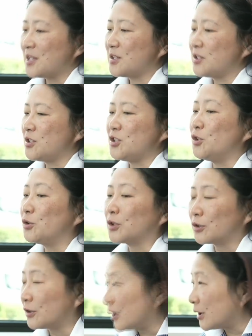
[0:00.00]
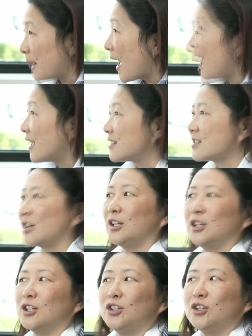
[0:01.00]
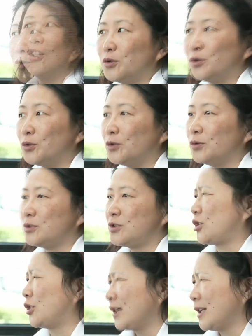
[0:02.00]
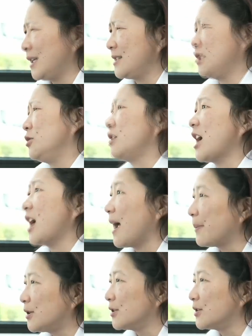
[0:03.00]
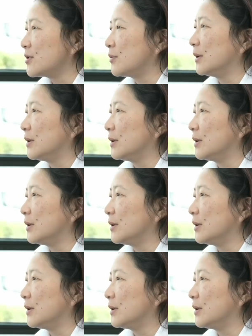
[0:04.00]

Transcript: new career paths, starting new journeys, new chapters,